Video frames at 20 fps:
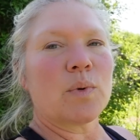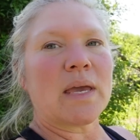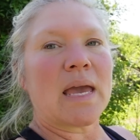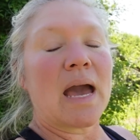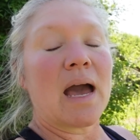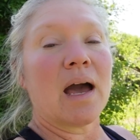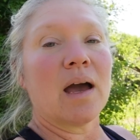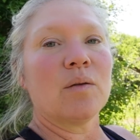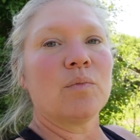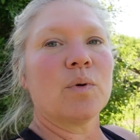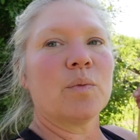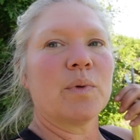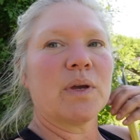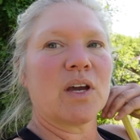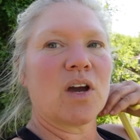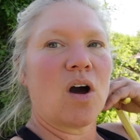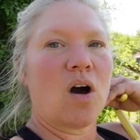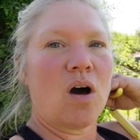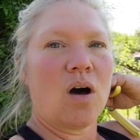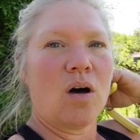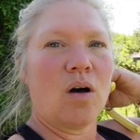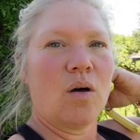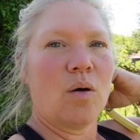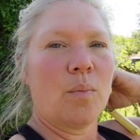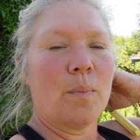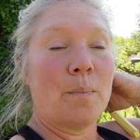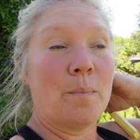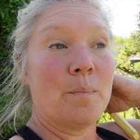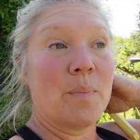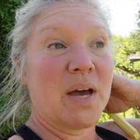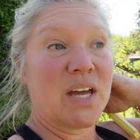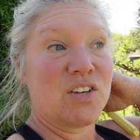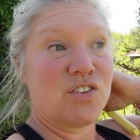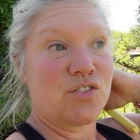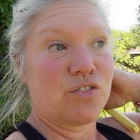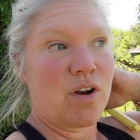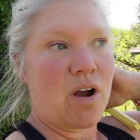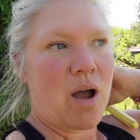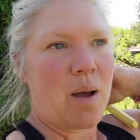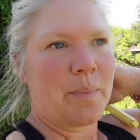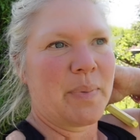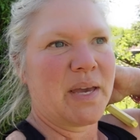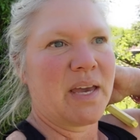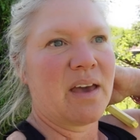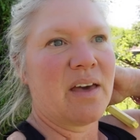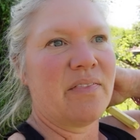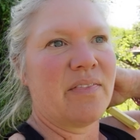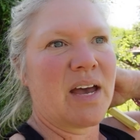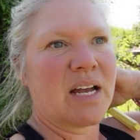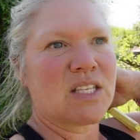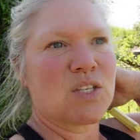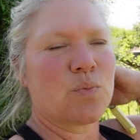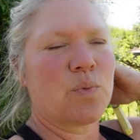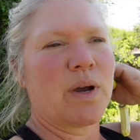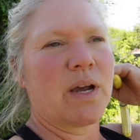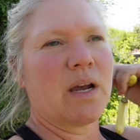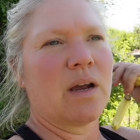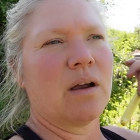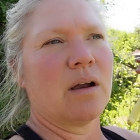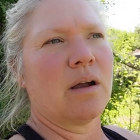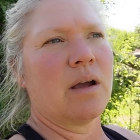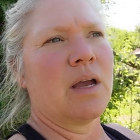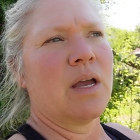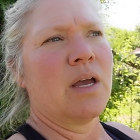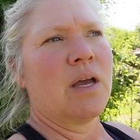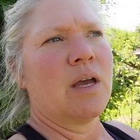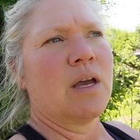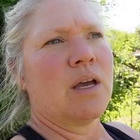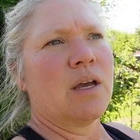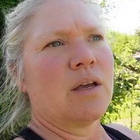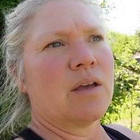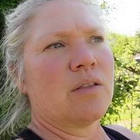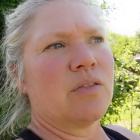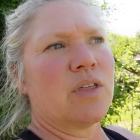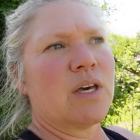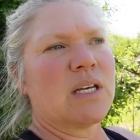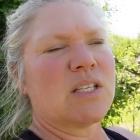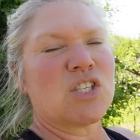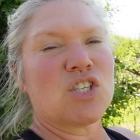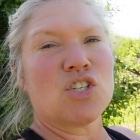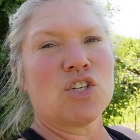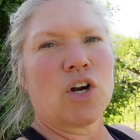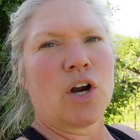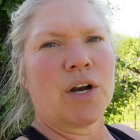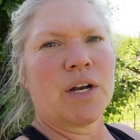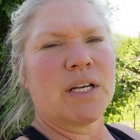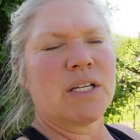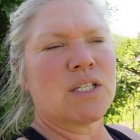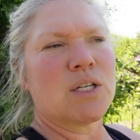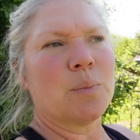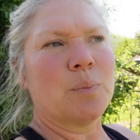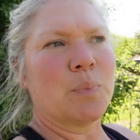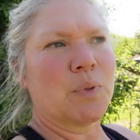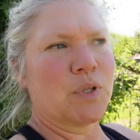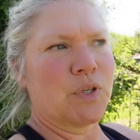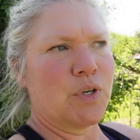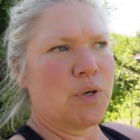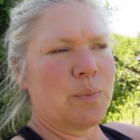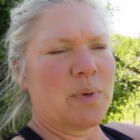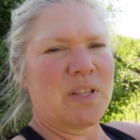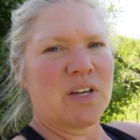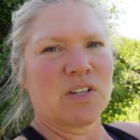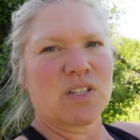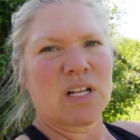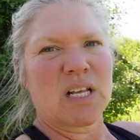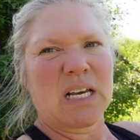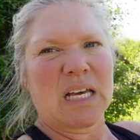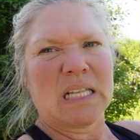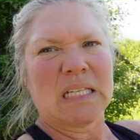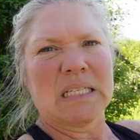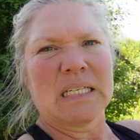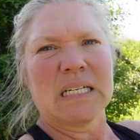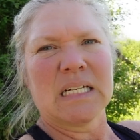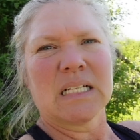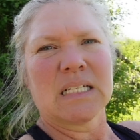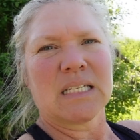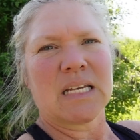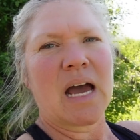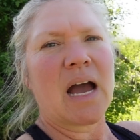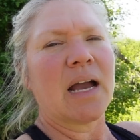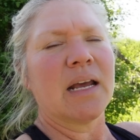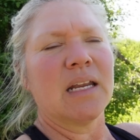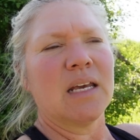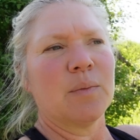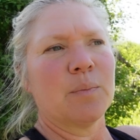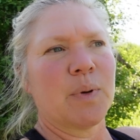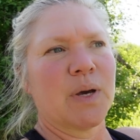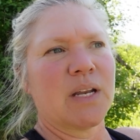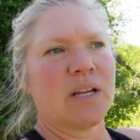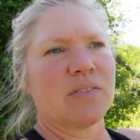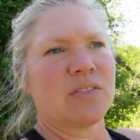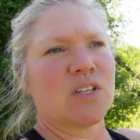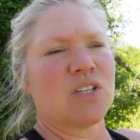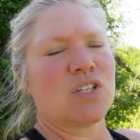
we had what we call bud drop, and that's where it's starting to bloom and there's like a little tiny bud at the